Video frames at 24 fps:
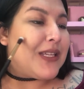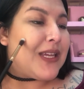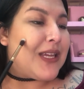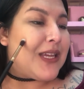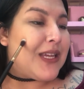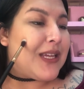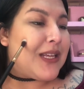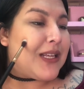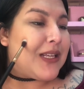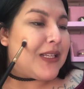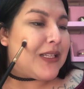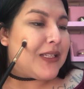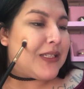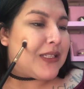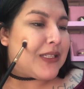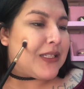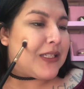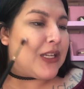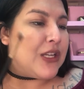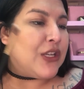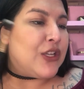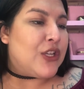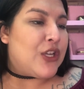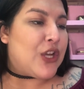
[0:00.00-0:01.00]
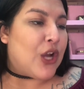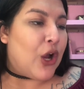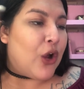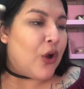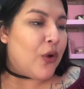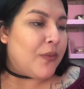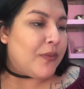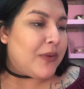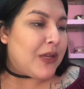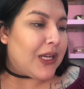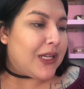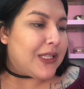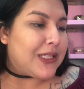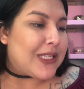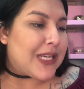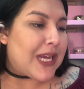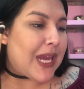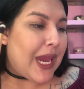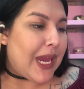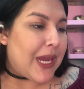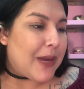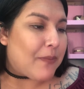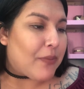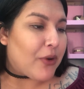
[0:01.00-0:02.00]
its domed
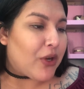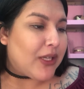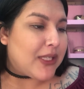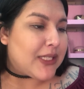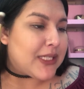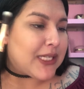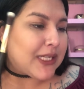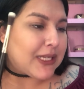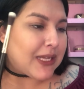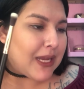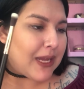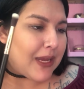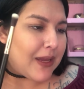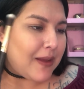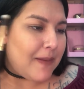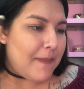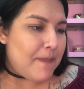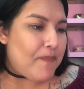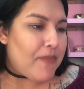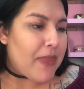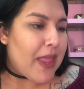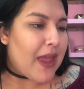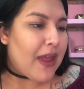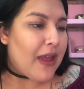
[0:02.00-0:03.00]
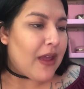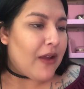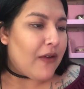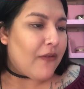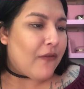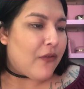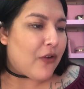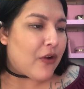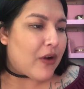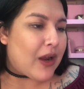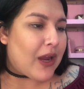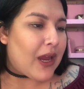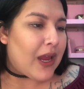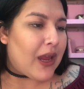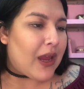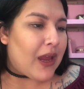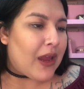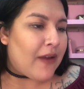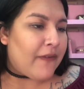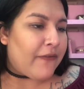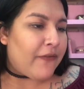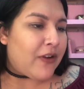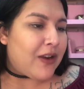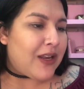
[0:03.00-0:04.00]
taper tip for
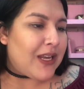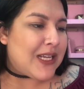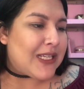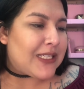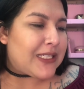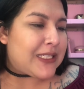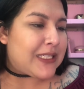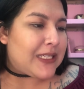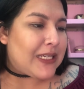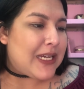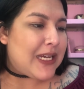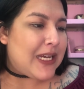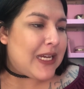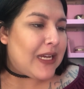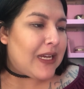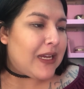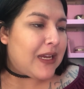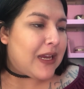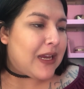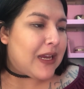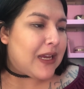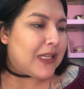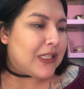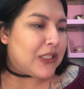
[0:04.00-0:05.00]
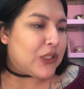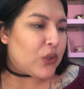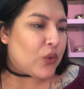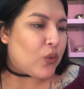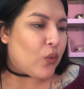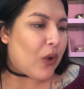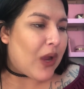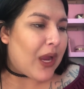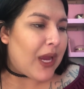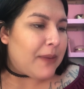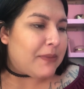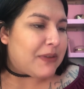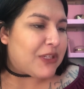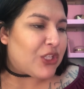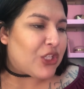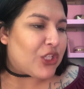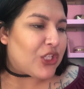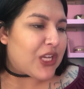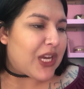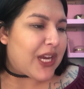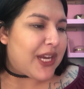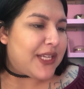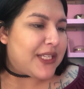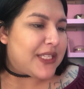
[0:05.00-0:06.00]
effortlessly swipe
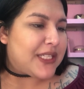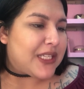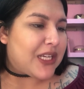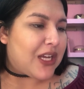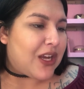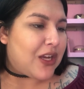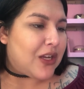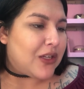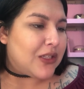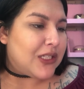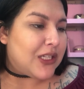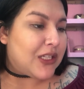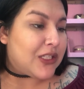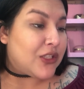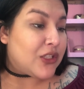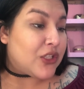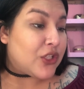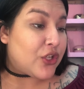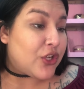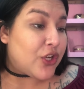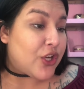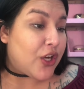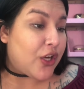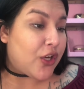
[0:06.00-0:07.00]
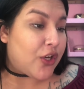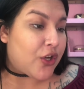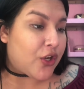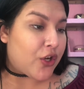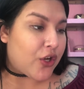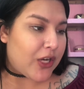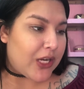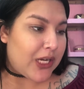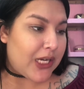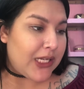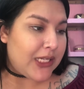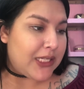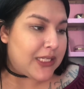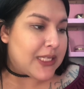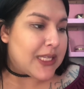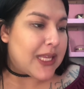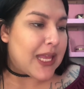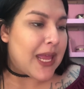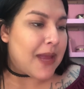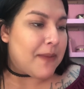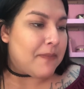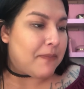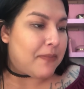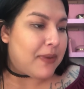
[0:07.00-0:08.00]
shades into your crease
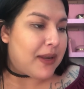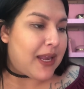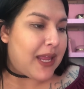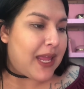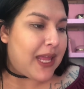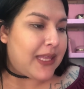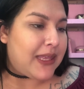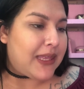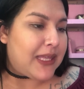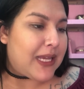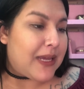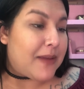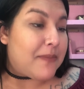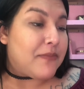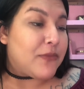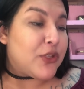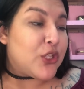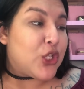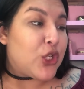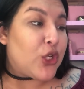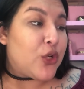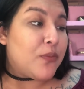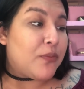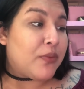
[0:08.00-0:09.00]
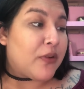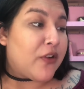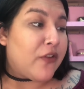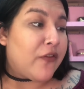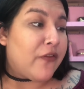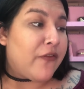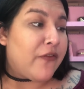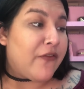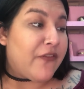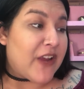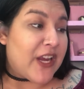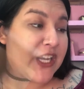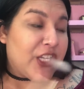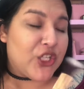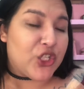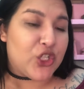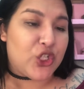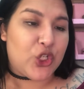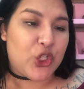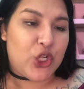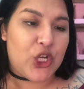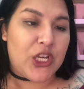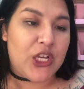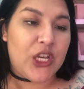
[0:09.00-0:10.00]
and blend them to
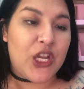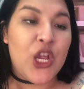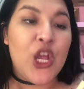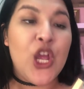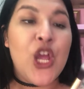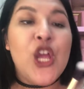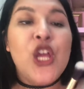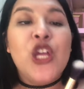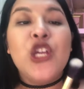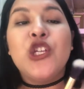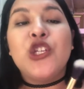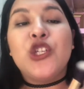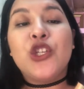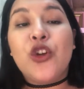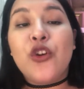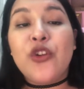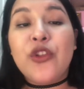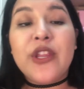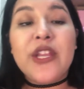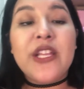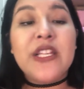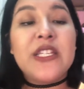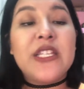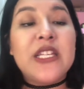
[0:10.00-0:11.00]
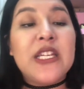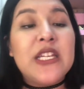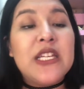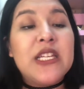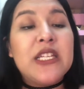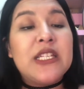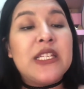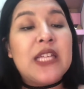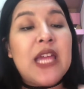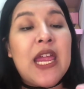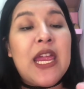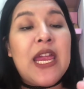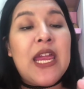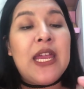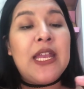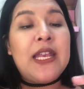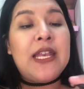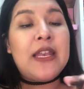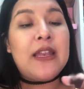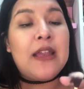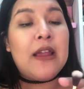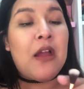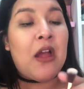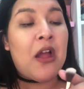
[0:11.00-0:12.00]
perfection. So this is a
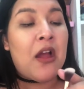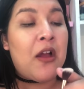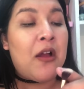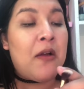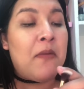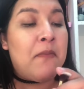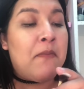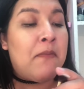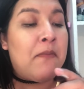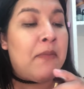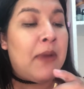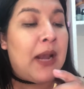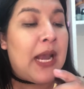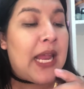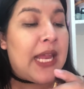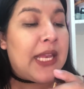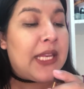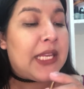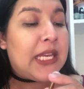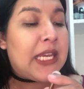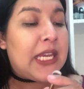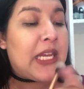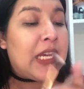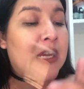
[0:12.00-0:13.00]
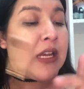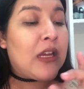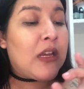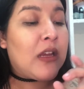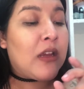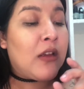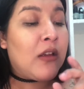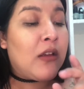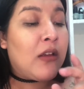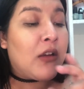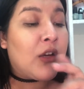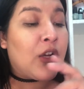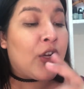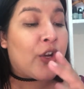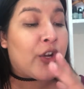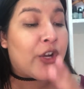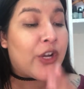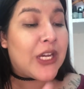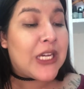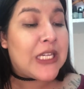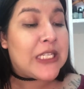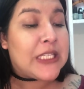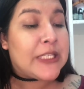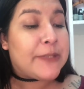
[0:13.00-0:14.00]
blending
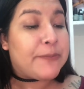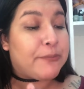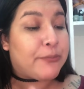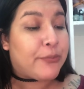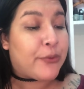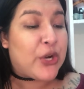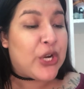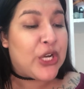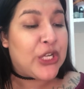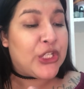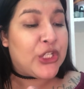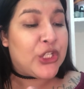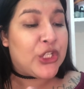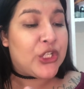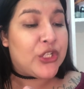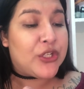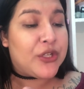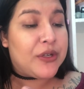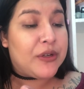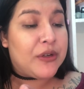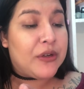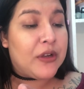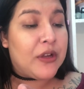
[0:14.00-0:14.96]
crease brush.